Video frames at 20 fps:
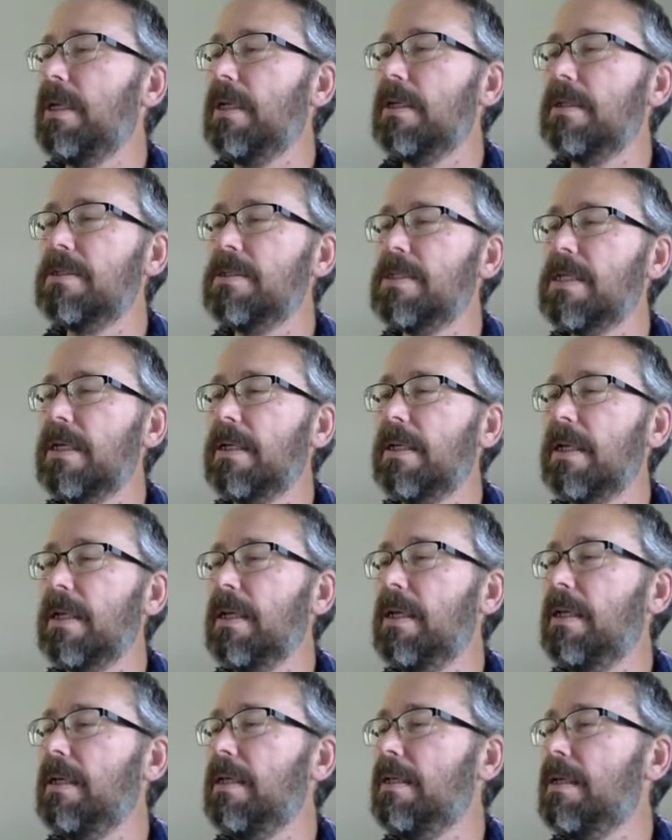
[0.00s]
is in
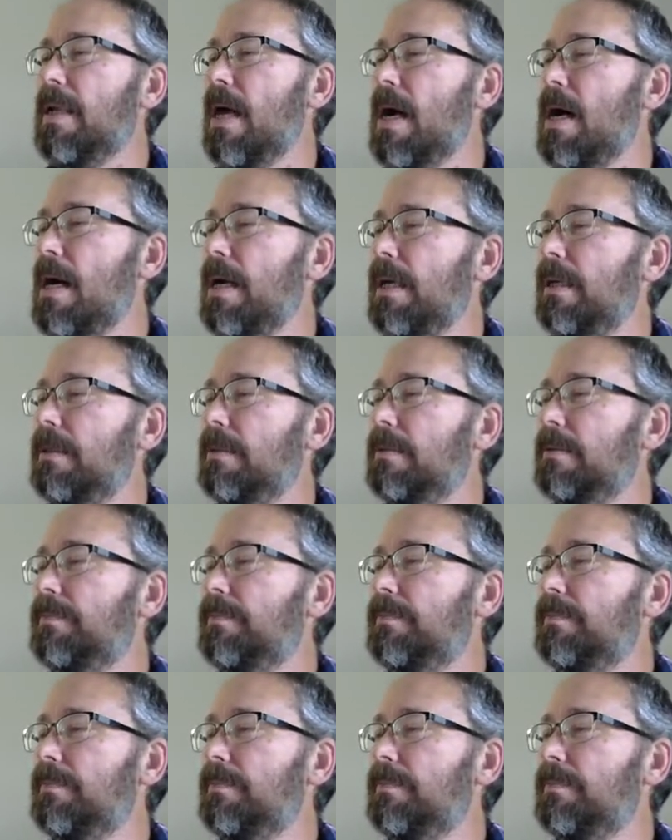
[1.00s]
E9.